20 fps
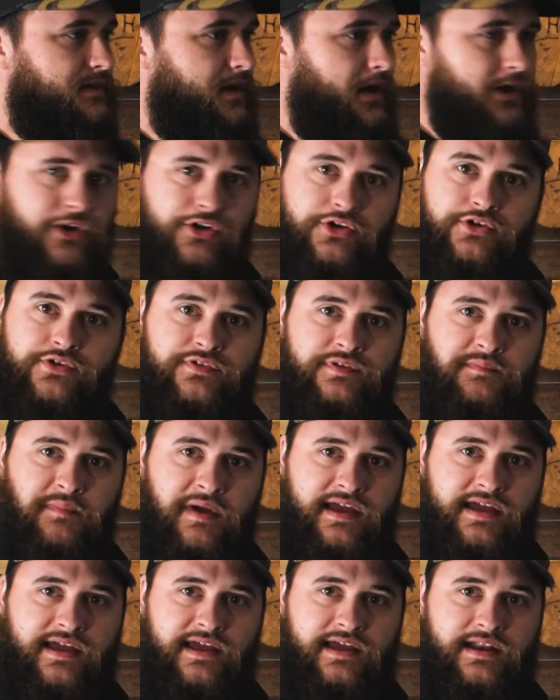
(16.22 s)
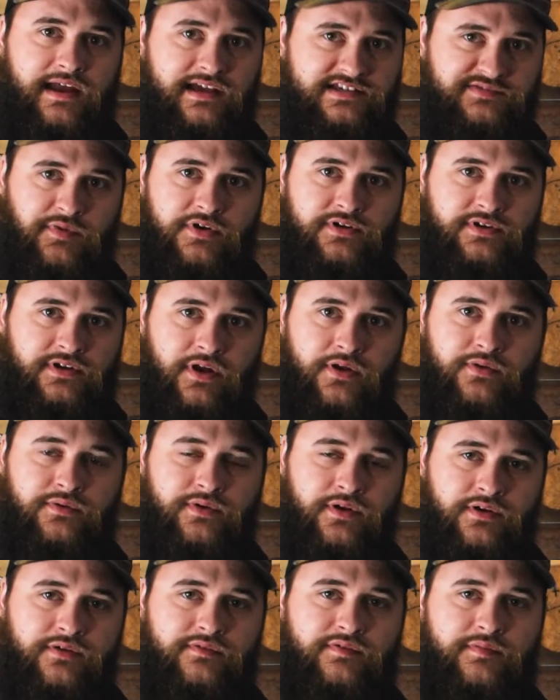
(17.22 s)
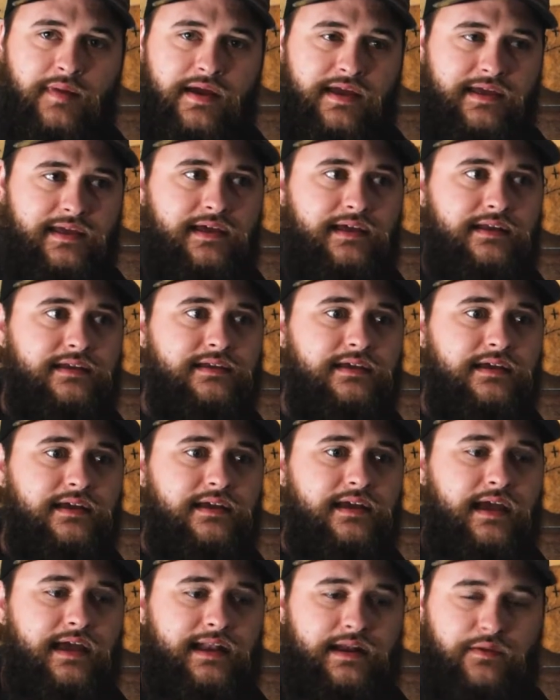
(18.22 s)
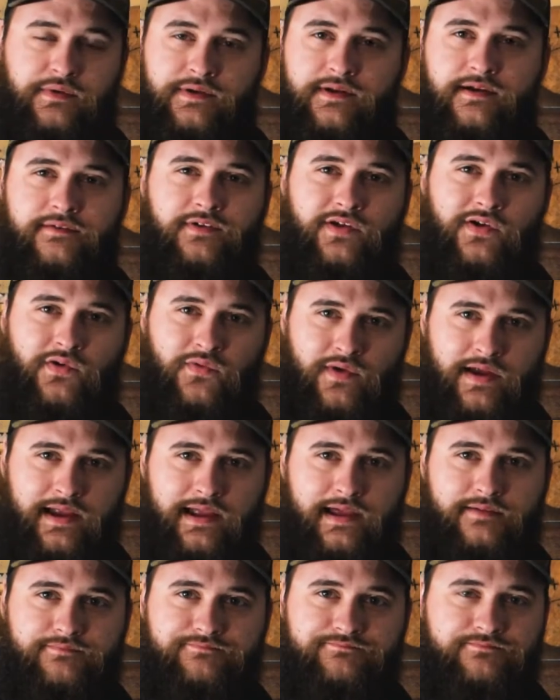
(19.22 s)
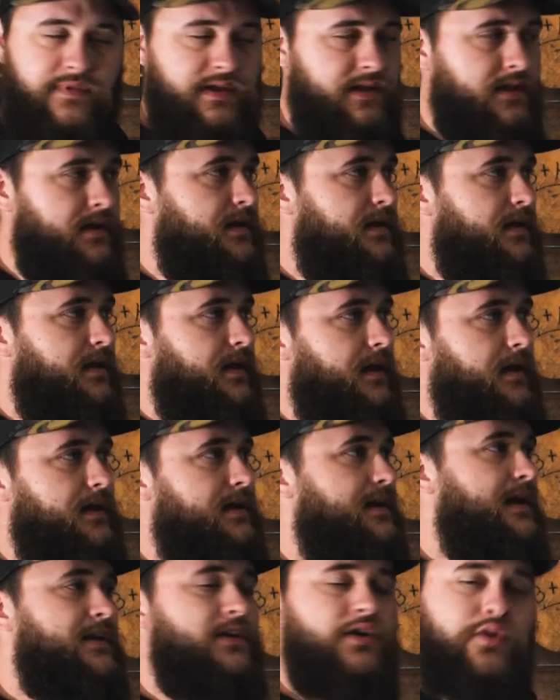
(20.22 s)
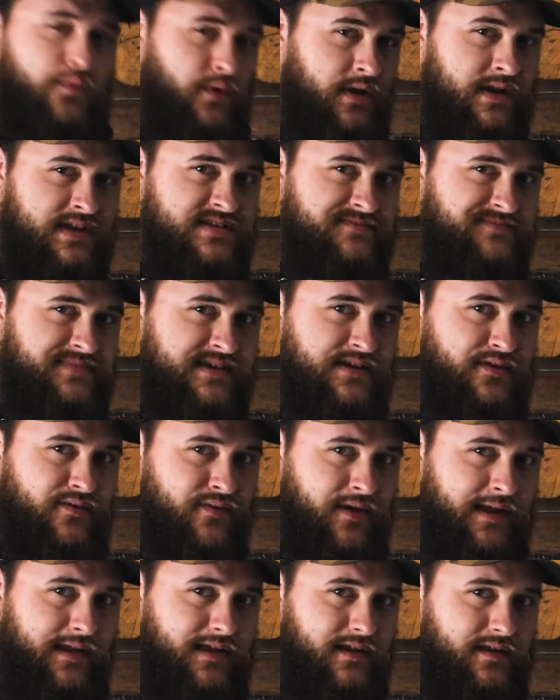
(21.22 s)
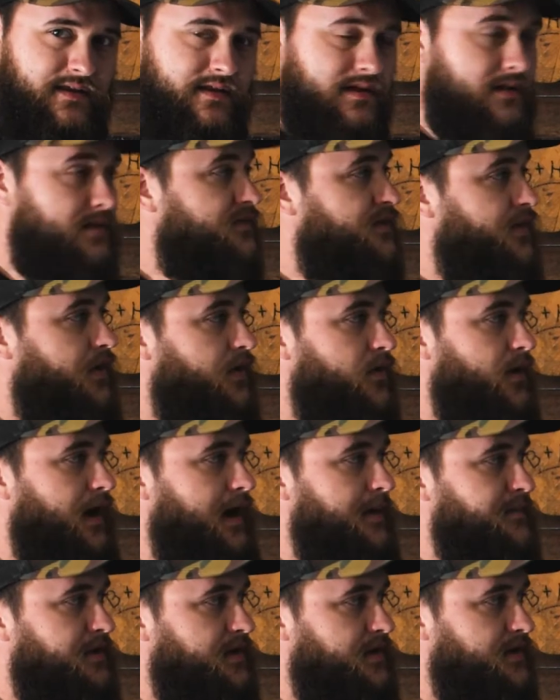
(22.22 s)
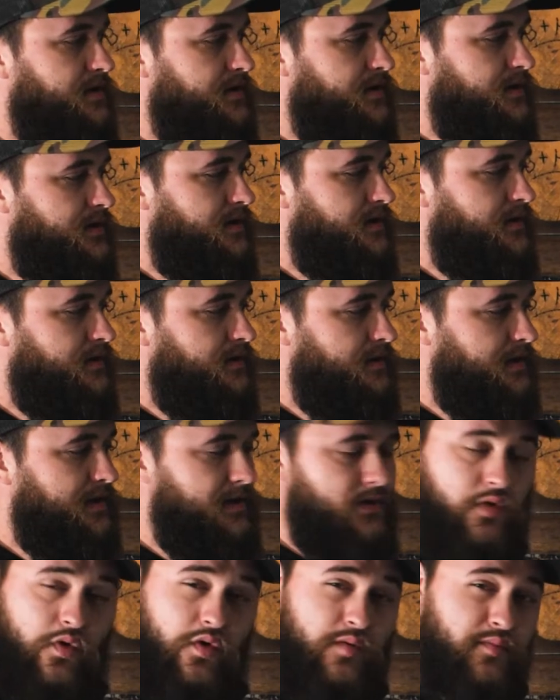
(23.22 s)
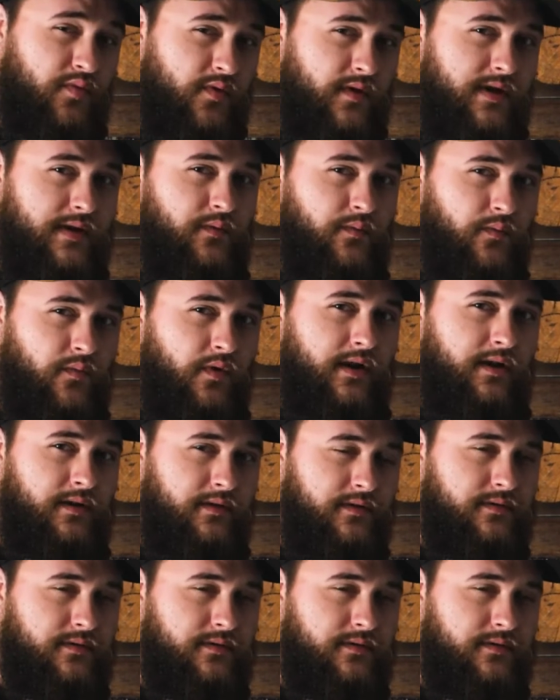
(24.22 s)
nerve in my head. I sparked an own nerve in my head and I went off on a rant. And I don't want it to be a rant, so I'm going to incorporate what